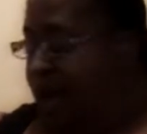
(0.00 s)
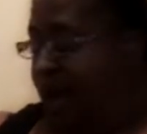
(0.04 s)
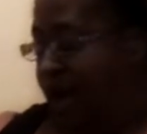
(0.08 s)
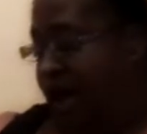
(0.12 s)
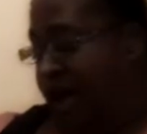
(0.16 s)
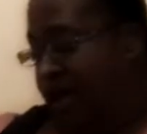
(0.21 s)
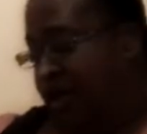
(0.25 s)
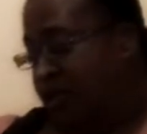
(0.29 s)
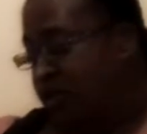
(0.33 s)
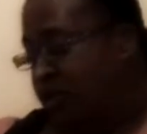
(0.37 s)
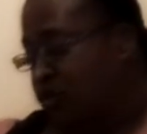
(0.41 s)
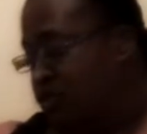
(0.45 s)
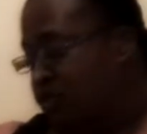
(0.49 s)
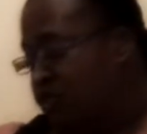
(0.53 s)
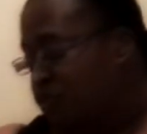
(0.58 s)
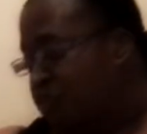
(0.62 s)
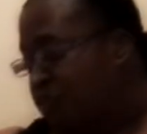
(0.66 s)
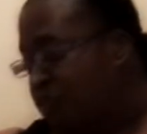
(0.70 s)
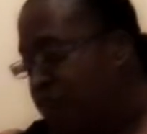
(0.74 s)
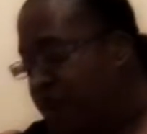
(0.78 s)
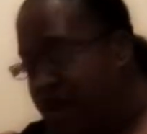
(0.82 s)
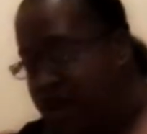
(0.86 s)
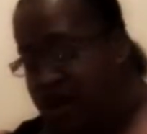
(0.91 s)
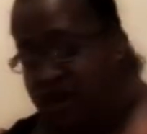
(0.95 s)
I use
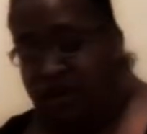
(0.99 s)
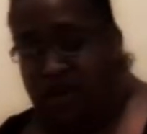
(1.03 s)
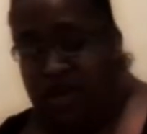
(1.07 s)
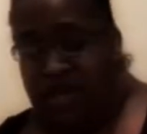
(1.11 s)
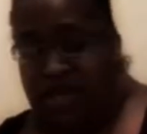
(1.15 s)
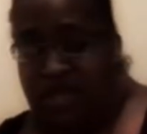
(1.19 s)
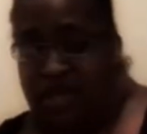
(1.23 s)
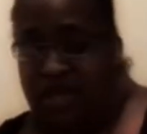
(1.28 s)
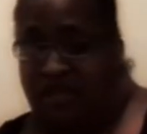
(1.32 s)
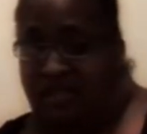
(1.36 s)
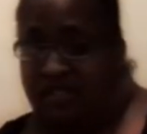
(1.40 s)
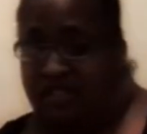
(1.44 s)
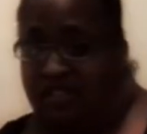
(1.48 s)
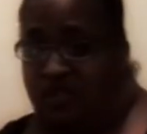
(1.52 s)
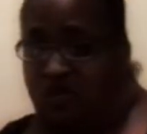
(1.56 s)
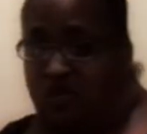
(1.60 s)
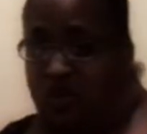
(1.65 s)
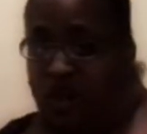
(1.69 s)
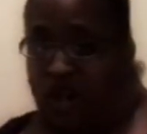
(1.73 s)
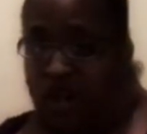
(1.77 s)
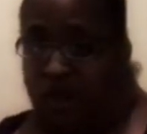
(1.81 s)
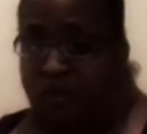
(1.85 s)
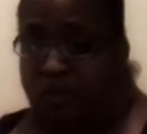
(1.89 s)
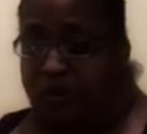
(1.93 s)
brown eggs is
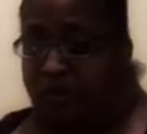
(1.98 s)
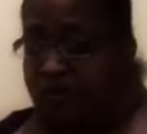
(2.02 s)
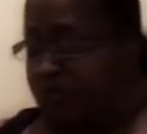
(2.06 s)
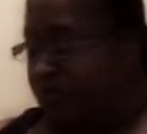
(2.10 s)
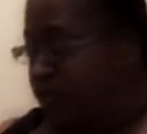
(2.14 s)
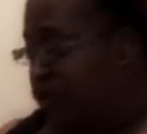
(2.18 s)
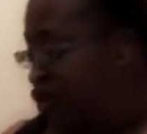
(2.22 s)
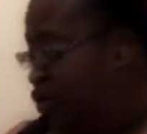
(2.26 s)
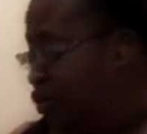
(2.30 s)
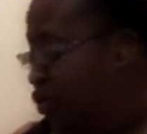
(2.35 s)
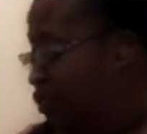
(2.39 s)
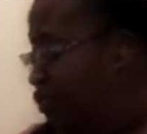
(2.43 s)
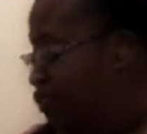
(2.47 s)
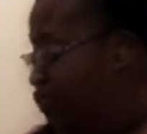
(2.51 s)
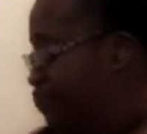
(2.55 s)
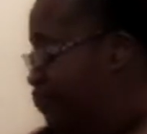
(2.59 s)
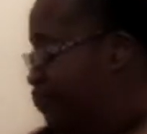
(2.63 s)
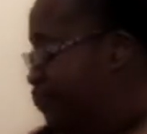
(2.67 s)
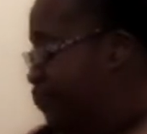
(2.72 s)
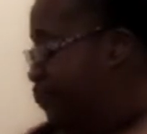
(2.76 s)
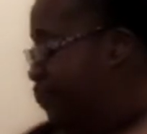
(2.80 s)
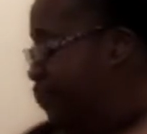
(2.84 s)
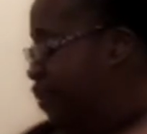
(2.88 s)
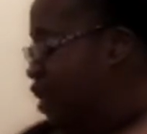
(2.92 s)
what I prefer.
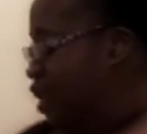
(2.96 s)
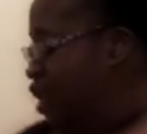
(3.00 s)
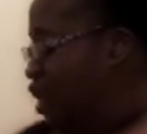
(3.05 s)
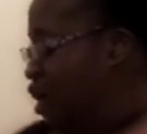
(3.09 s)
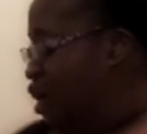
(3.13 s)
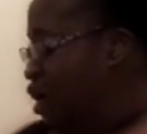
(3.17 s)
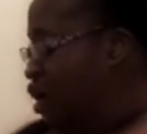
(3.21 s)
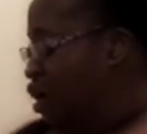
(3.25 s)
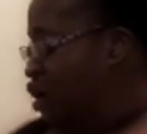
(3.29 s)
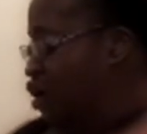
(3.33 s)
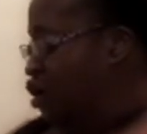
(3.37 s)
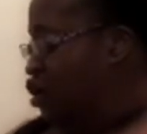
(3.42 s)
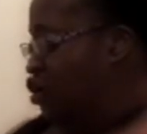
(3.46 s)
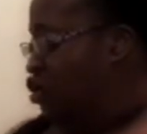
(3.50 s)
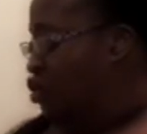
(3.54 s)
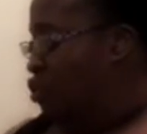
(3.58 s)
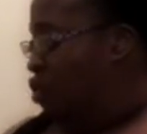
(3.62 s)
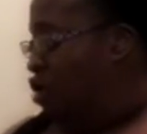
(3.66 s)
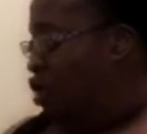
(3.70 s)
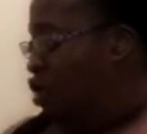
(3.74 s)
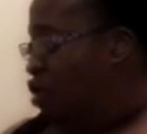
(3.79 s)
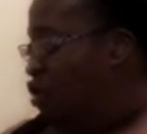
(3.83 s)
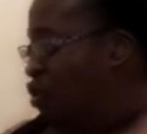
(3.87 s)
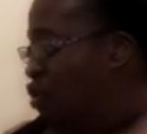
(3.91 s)

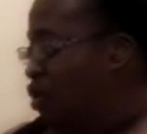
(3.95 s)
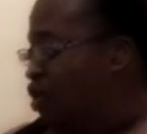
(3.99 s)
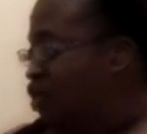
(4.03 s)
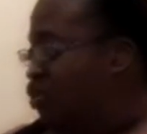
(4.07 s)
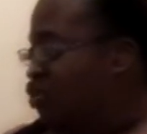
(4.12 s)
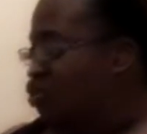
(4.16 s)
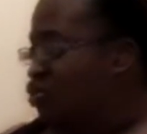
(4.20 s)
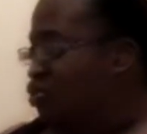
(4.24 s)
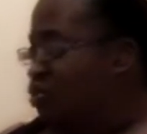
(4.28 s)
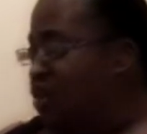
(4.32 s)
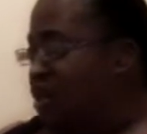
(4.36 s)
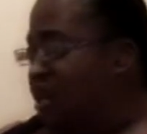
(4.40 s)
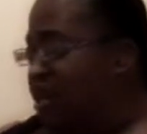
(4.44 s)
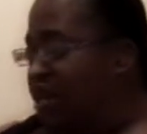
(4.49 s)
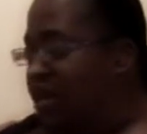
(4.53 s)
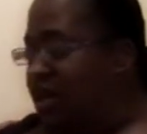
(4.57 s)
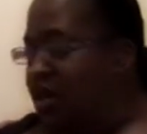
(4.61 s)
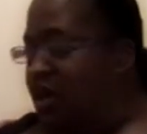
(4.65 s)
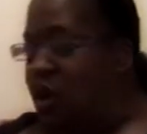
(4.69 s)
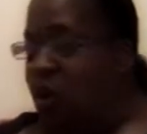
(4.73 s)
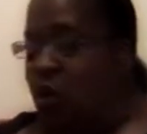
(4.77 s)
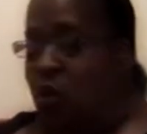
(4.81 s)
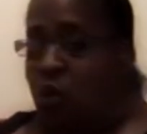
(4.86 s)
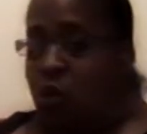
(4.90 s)
You are going to
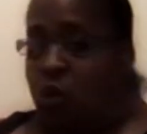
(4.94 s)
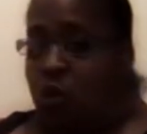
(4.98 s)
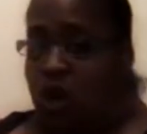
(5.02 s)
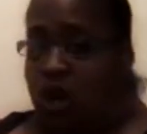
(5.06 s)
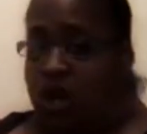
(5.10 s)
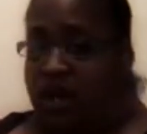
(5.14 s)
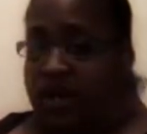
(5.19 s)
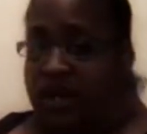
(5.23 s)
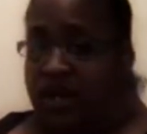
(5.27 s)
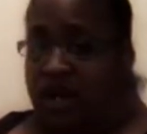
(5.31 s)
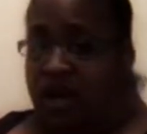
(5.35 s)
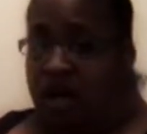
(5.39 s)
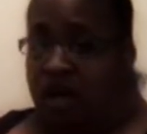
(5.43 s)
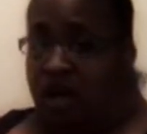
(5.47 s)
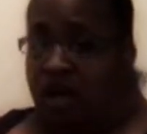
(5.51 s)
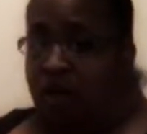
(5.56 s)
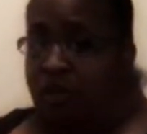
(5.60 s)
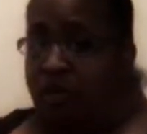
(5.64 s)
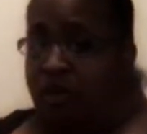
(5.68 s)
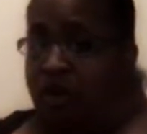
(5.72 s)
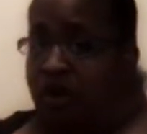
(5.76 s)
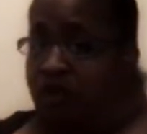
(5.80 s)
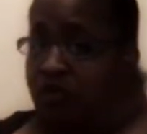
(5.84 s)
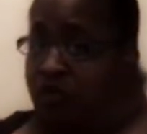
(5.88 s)
need one
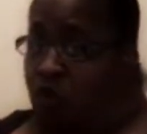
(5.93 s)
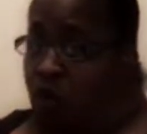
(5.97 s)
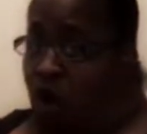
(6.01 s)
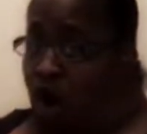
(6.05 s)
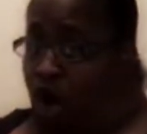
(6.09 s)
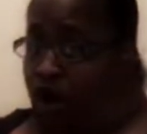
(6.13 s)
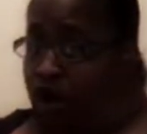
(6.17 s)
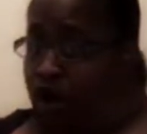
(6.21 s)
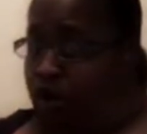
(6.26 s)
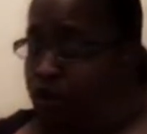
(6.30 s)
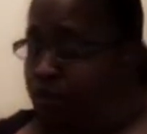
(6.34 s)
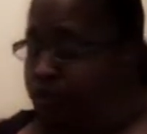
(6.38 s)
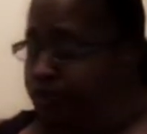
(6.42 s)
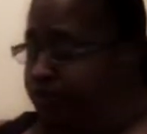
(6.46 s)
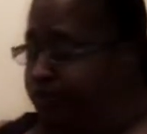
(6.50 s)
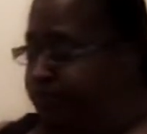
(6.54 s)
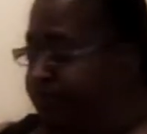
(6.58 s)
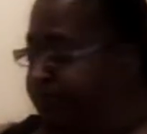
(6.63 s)
cup of water,